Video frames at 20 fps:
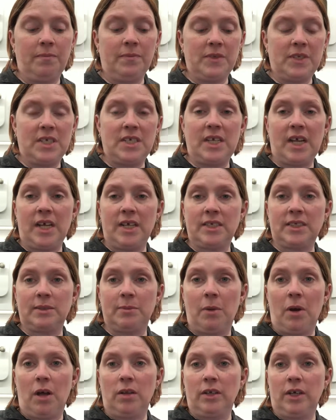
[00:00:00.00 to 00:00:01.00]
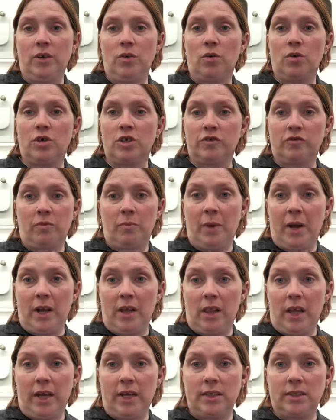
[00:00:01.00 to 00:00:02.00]
to take some online orders from my
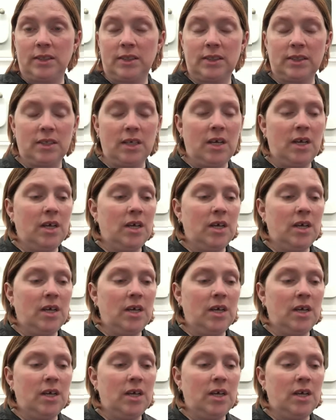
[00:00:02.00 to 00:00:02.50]
clients.